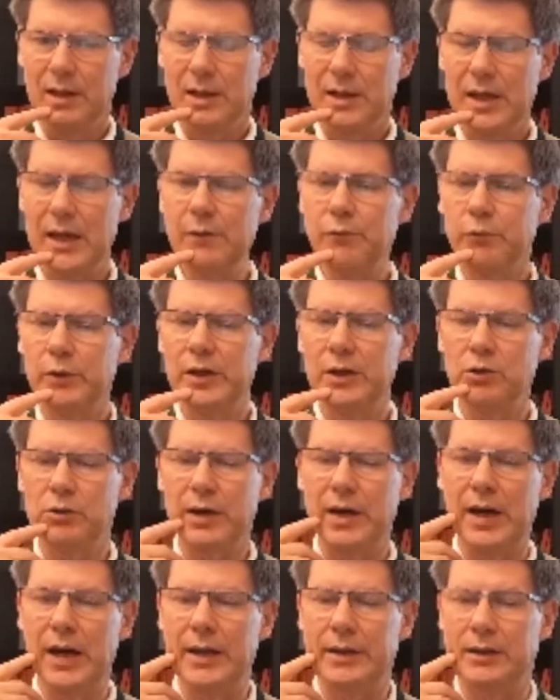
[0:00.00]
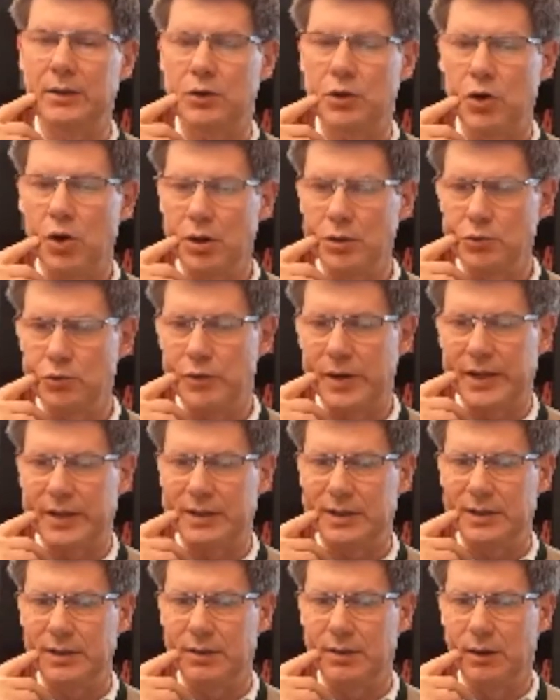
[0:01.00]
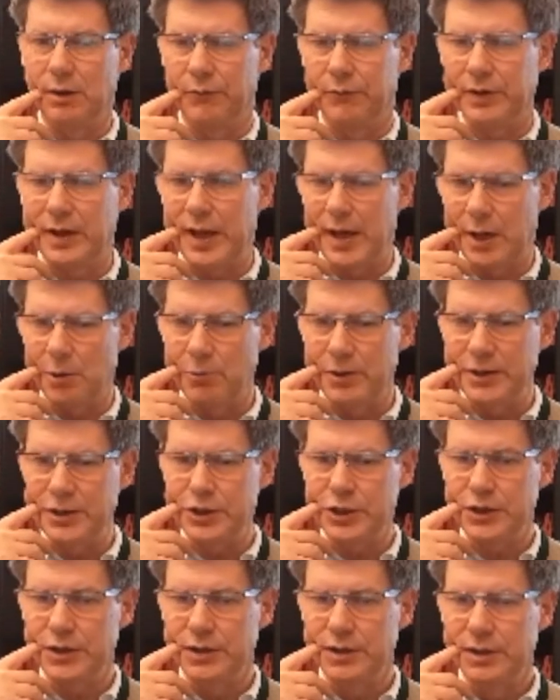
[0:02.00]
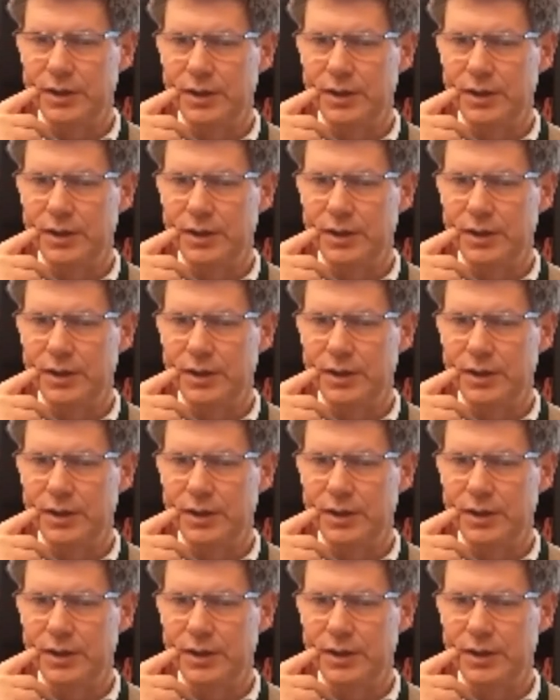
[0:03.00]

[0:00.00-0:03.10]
If we look at the contract of carriage,